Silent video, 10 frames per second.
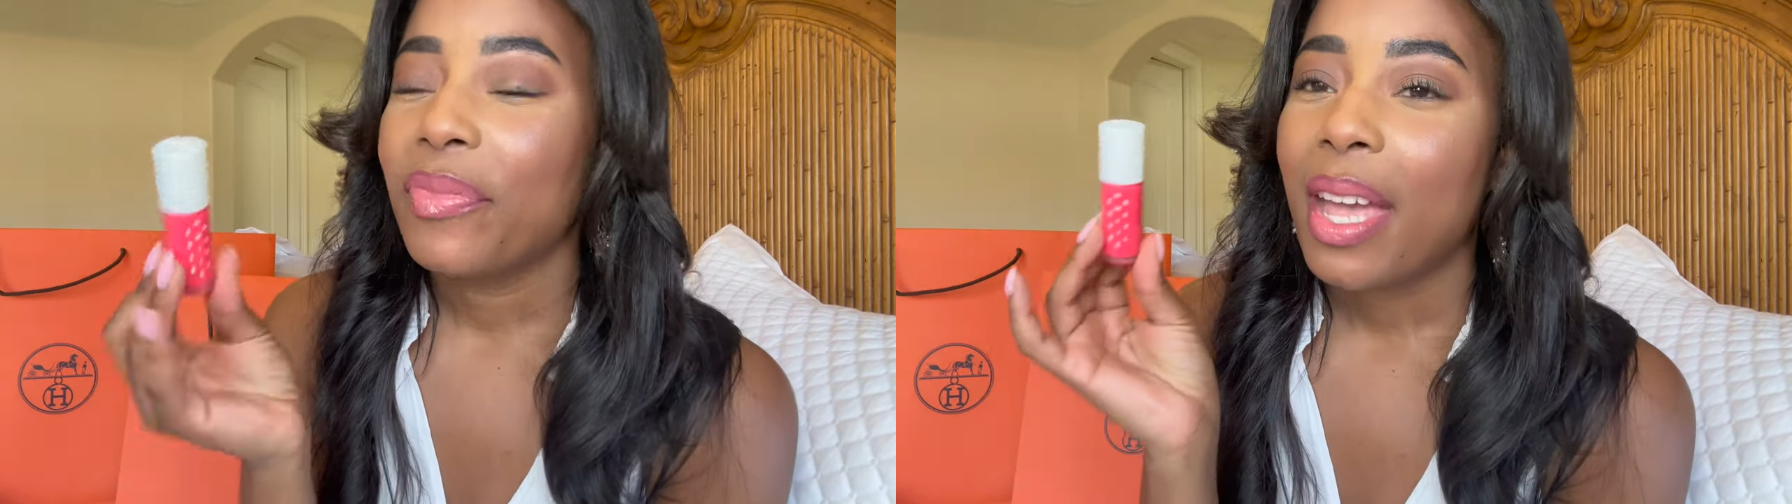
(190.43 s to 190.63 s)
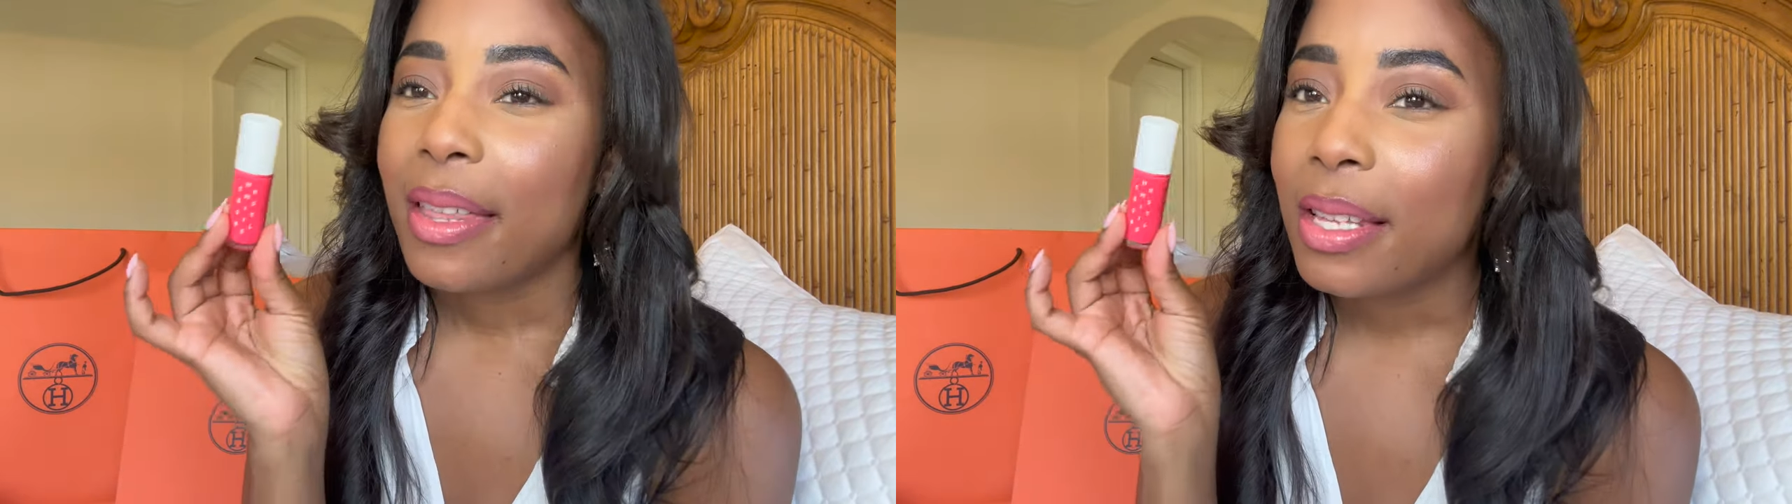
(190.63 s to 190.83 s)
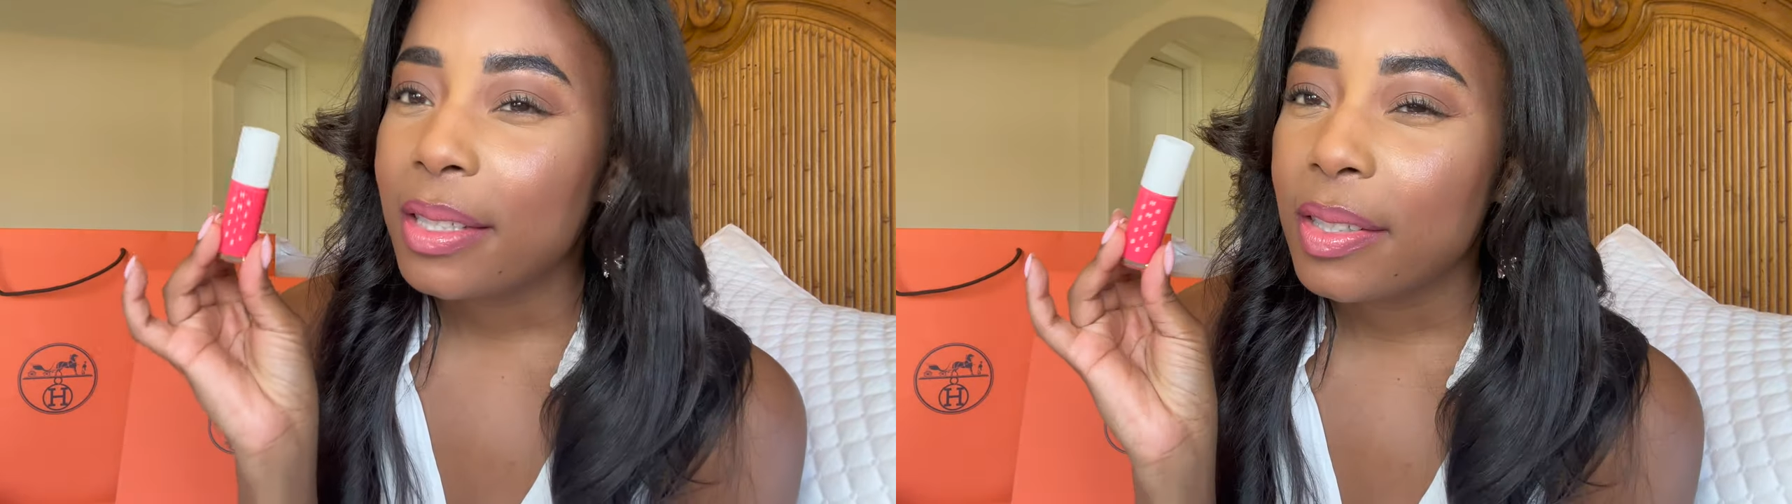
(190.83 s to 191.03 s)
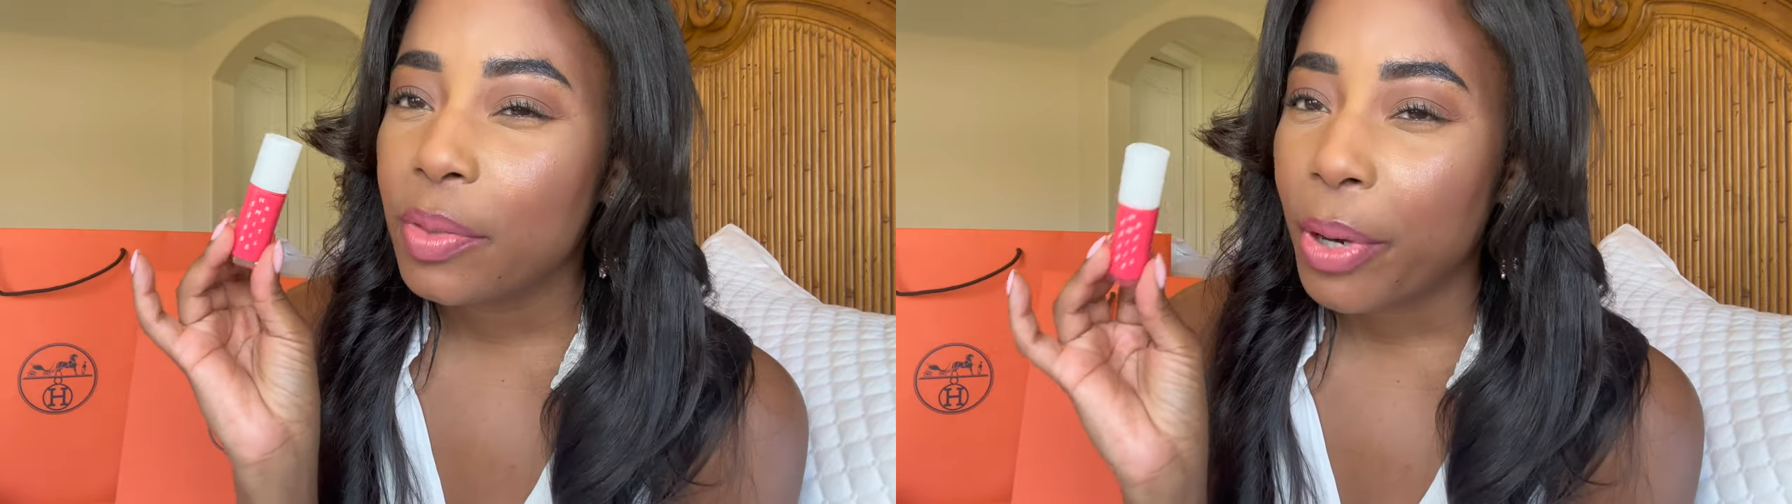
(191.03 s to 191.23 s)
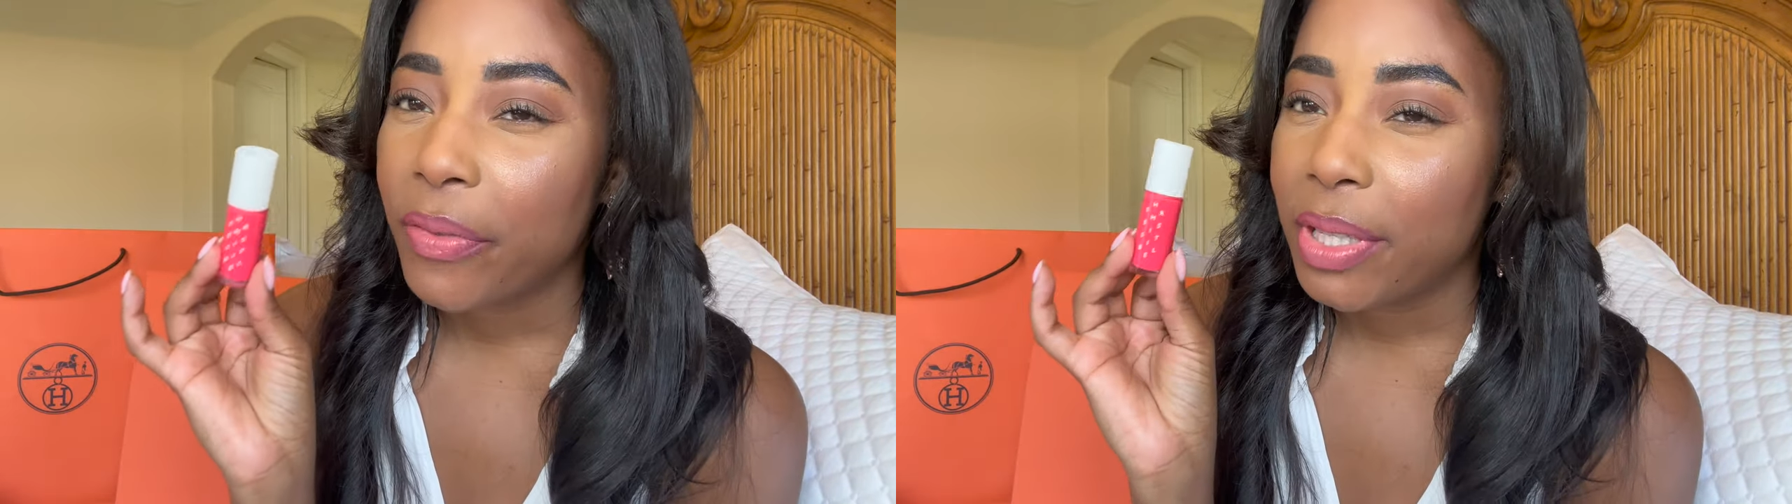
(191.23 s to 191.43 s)
I think this is
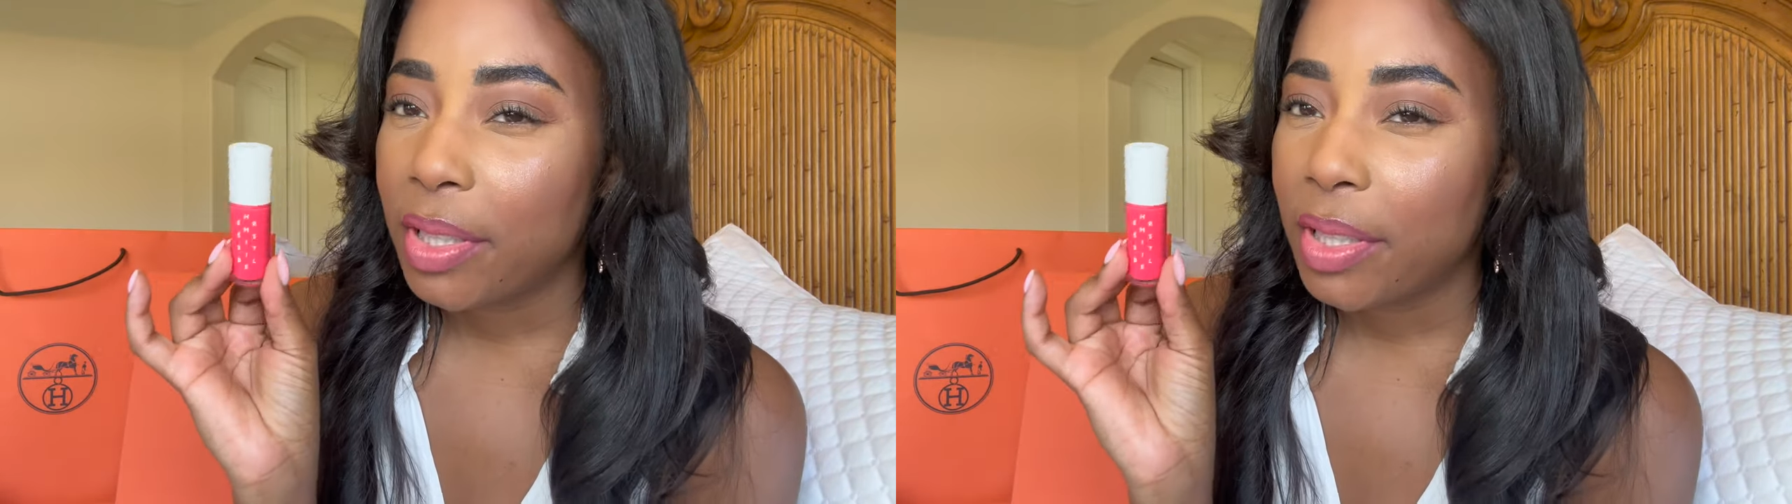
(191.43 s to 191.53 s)
perfect